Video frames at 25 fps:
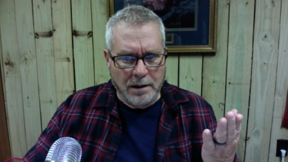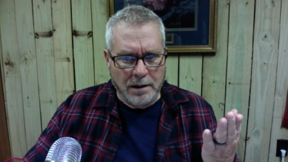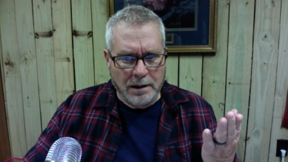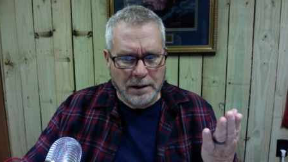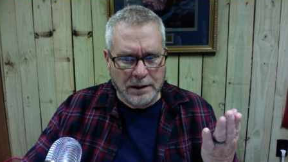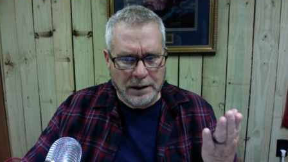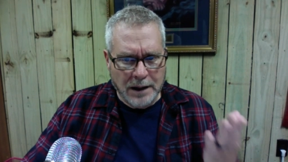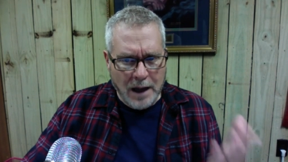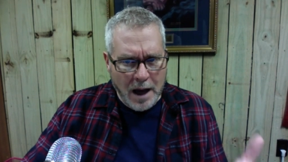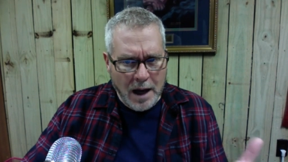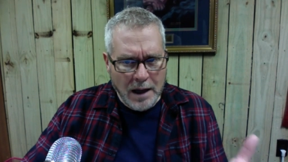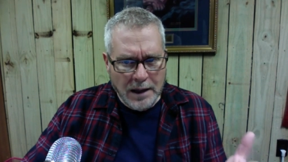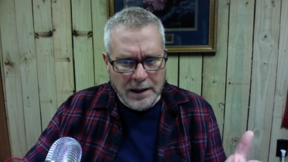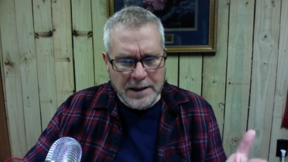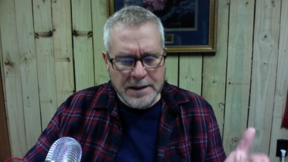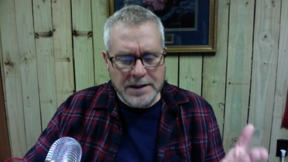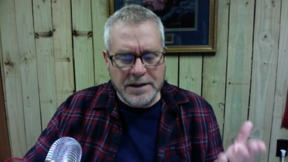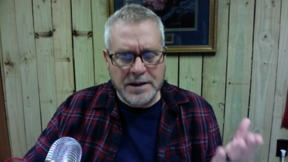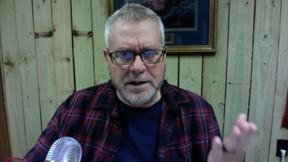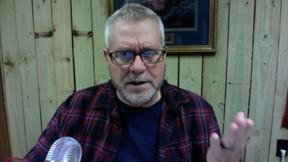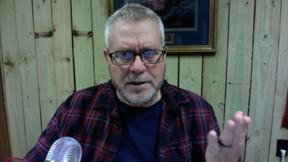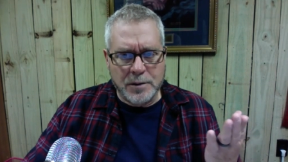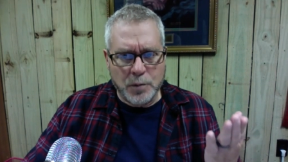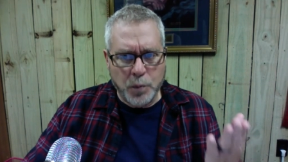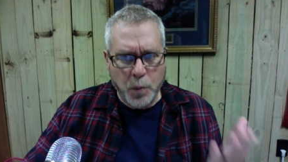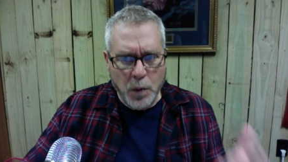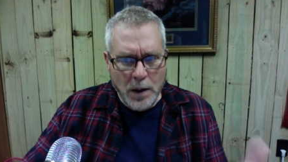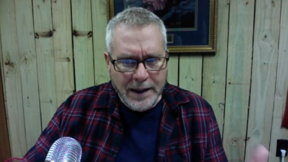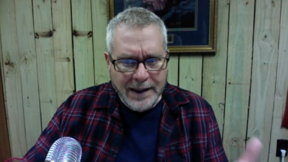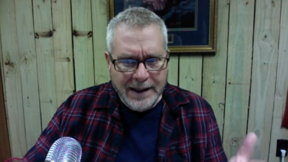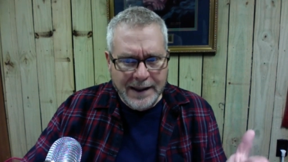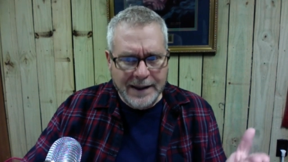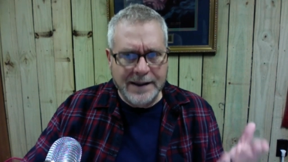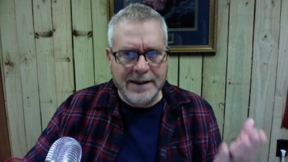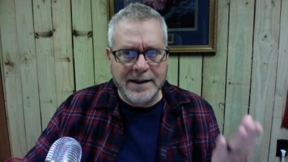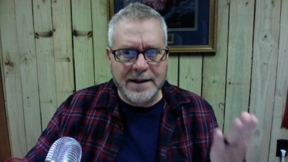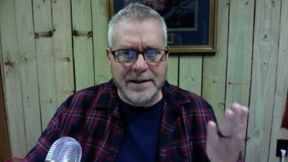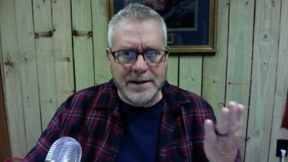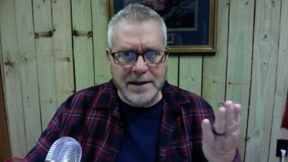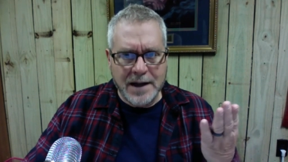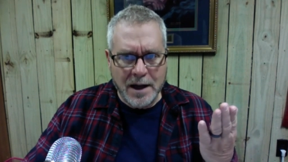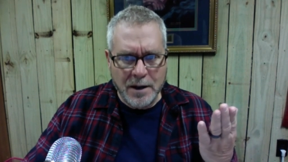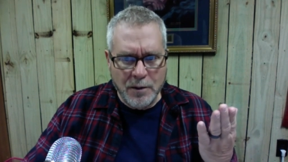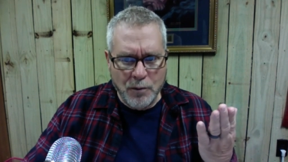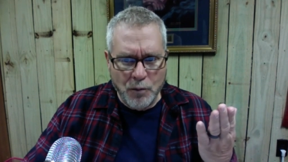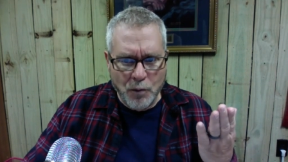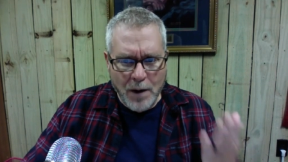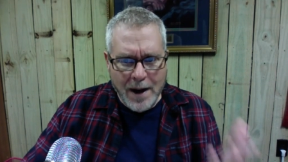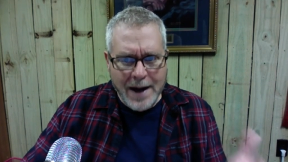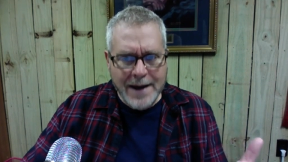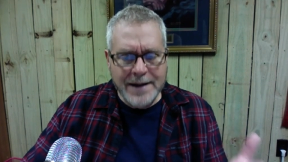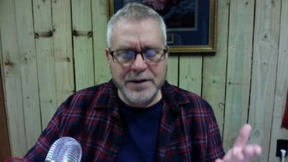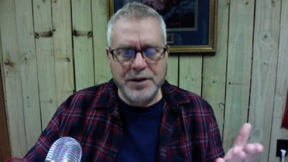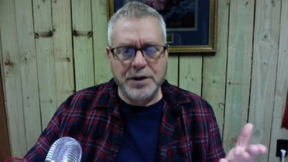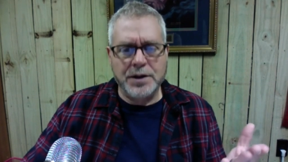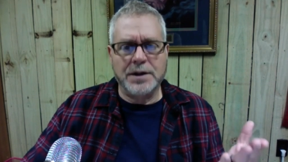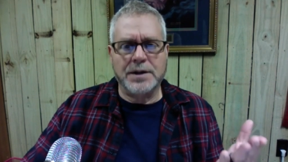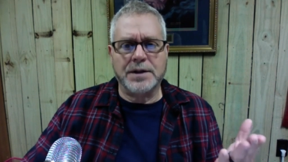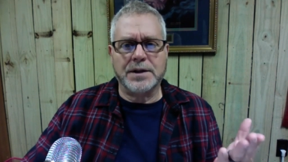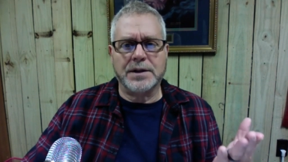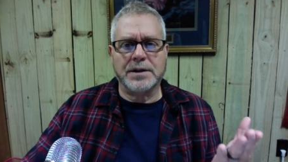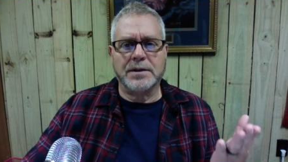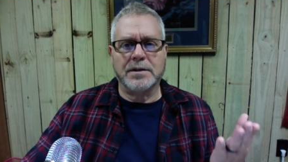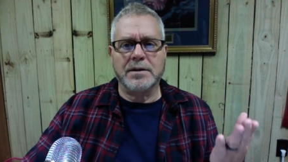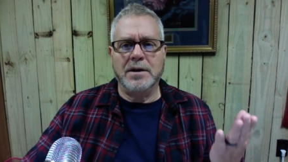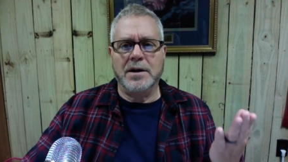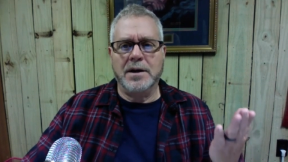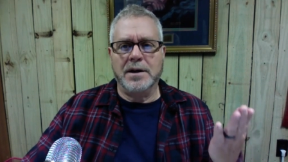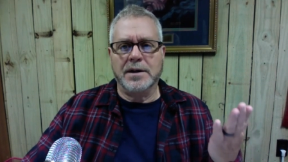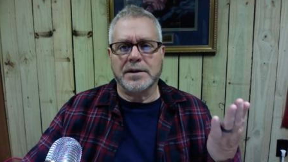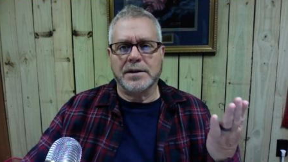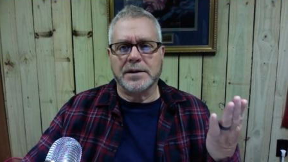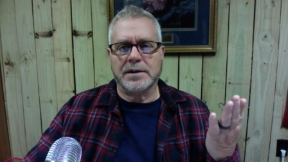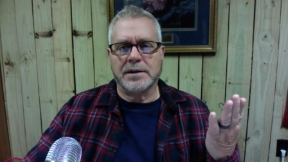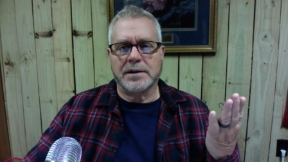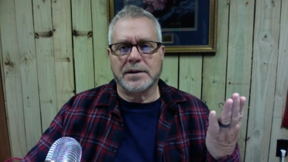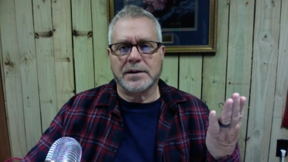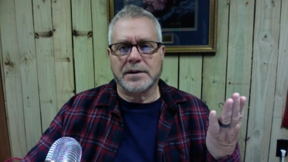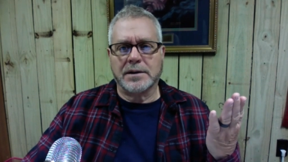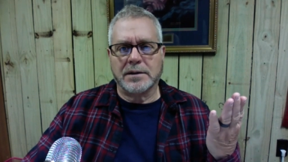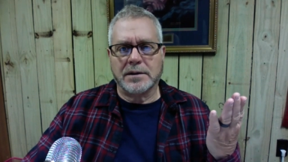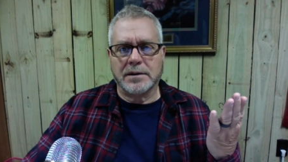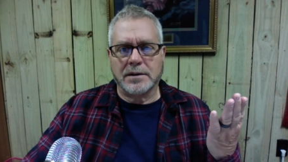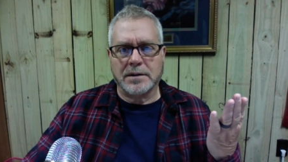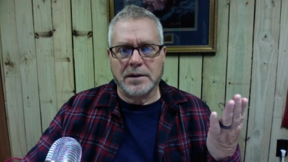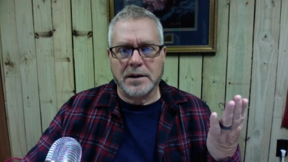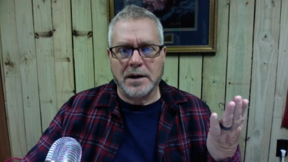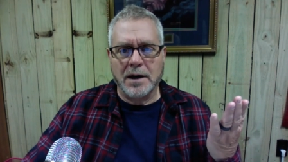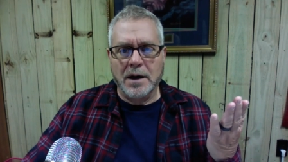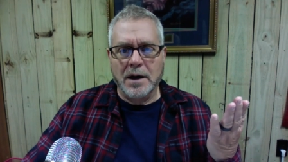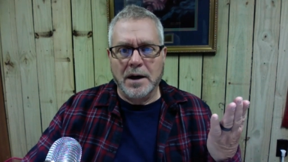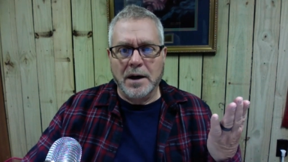lawlessness, wickedness, unrighteousness,